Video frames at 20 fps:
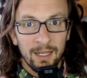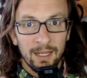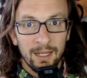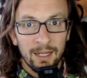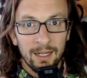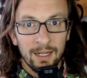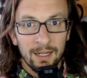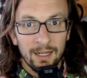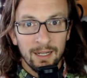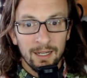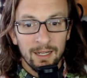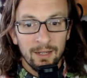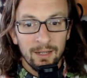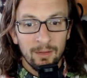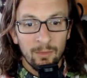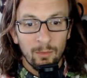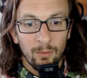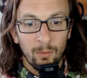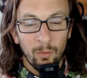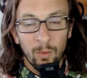uh,
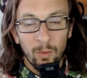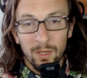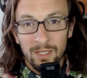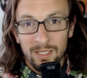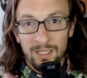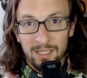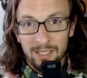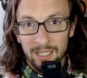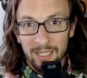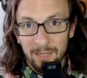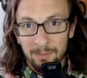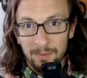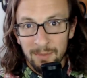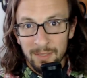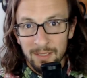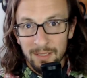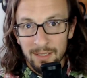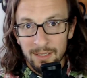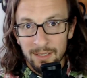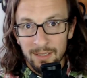what
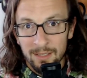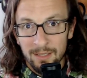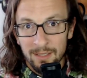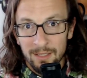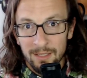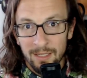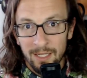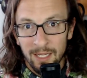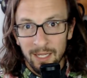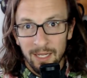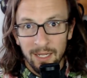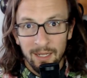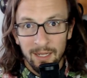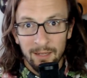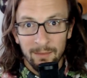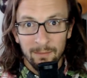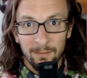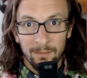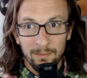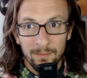steps can
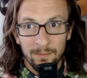I